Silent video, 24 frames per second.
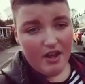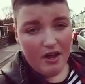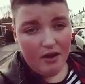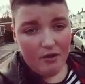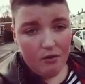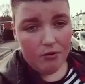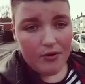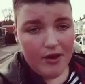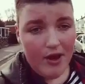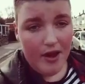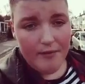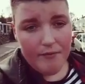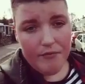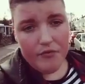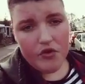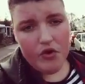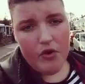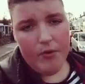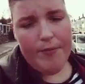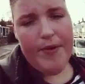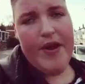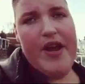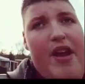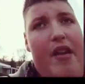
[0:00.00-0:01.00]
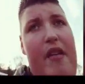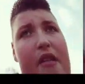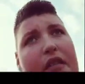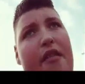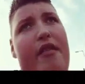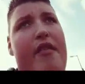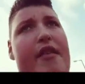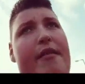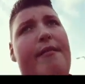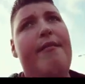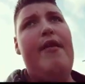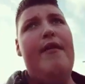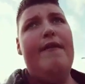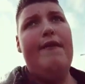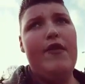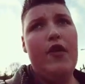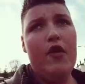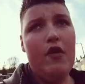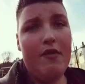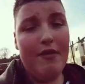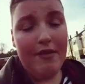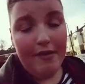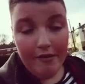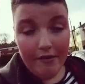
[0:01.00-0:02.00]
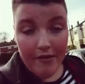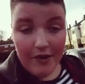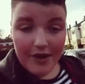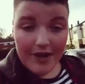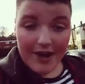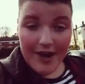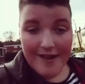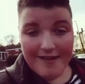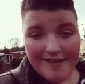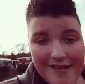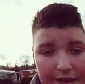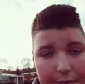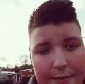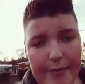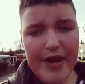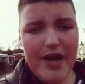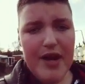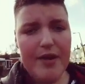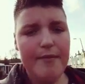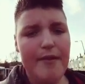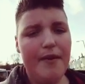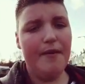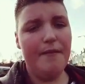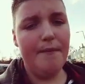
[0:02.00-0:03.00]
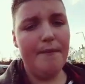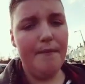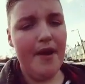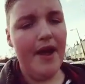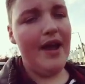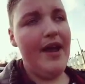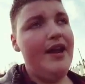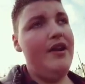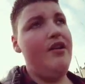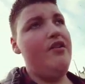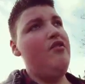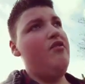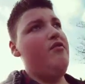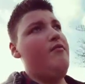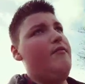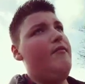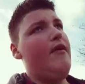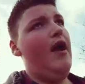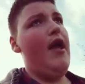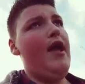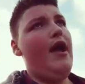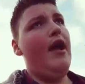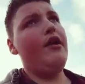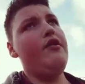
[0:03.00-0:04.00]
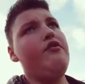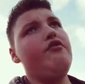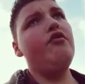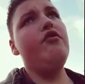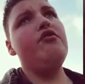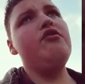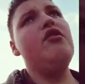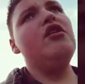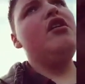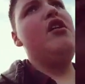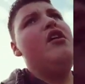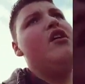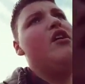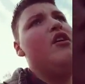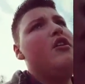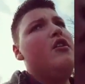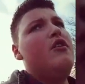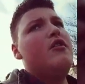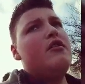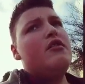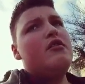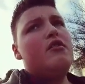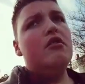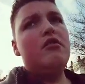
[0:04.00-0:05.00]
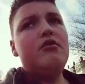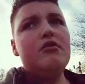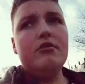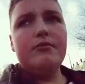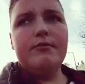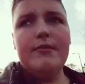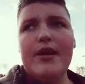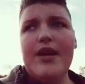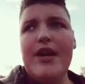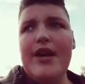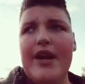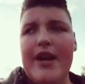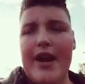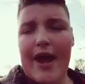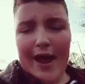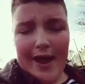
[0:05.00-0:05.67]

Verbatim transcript: I'll get him to appear in some of my vlogs so he can actually meet Mum and Andrew. Because me